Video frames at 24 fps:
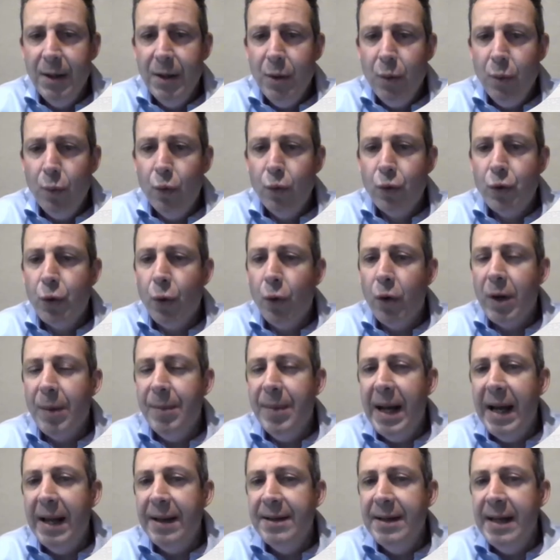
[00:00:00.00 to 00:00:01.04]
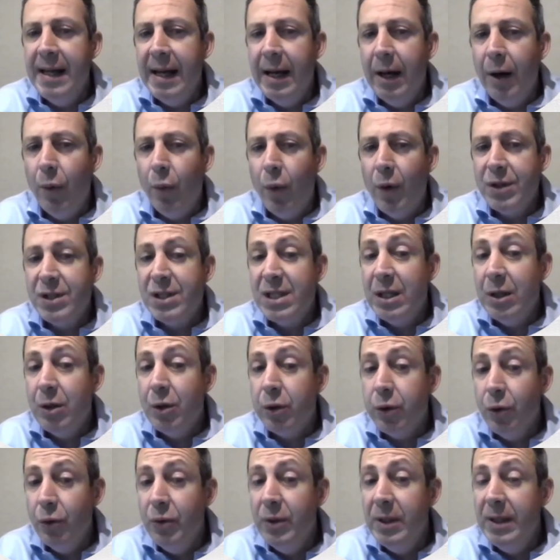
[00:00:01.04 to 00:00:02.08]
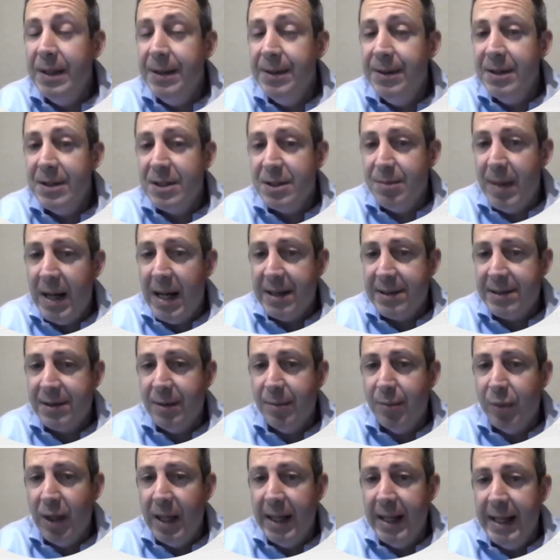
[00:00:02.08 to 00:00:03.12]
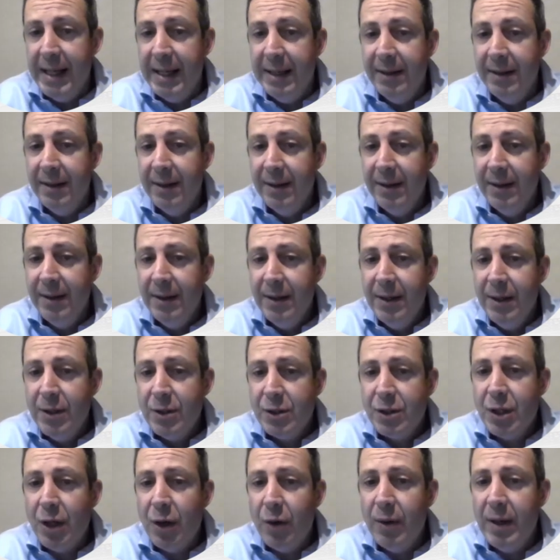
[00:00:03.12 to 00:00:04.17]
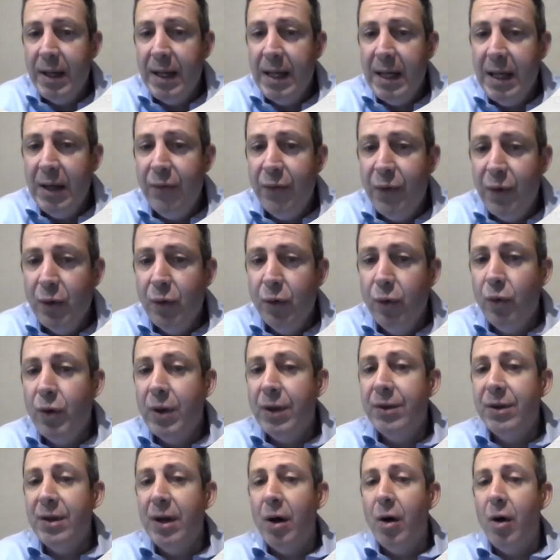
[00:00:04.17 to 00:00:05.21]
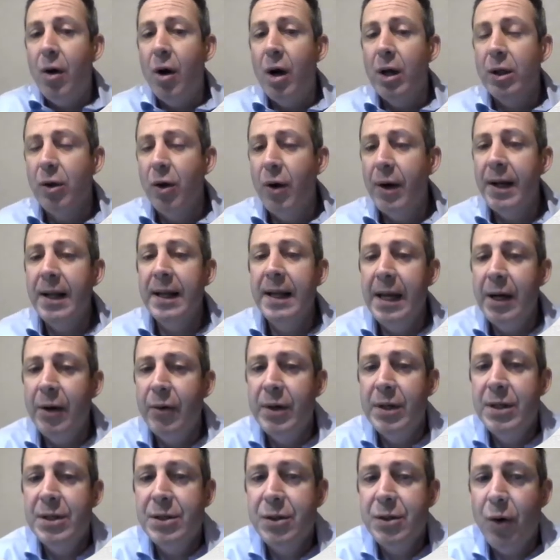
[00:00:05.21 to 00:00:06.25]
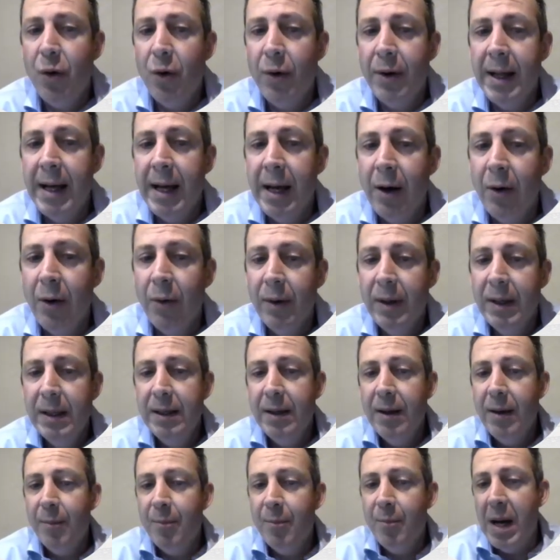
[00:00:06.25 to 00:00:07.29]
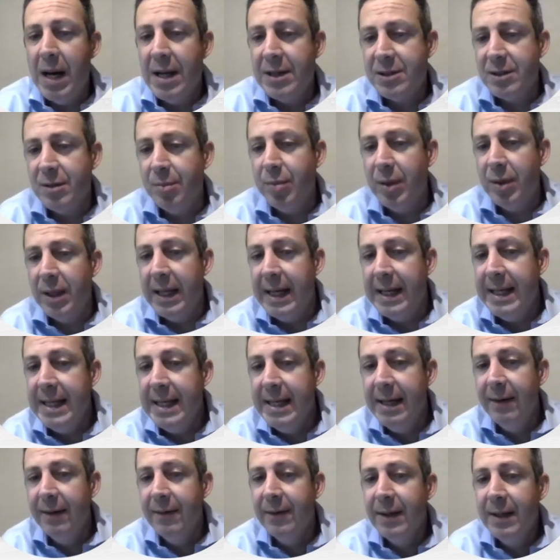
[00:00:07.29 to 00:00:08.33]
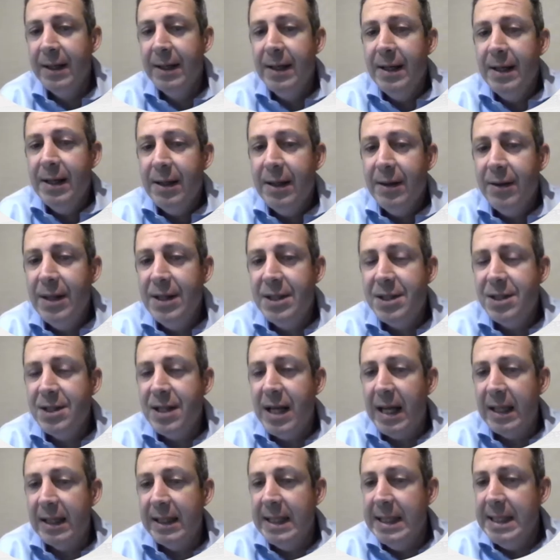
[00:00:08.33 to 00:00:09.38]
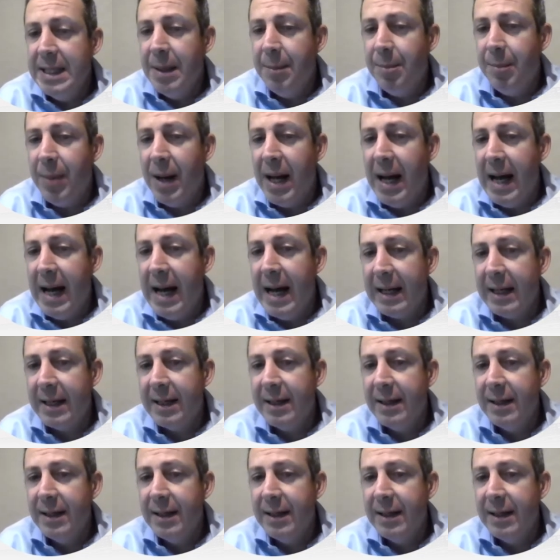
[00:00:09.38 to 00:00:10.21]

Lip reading: We'll talk about now what's included in this master plan. So if you look at the highlighted areas on our master plan here, this is our linear park.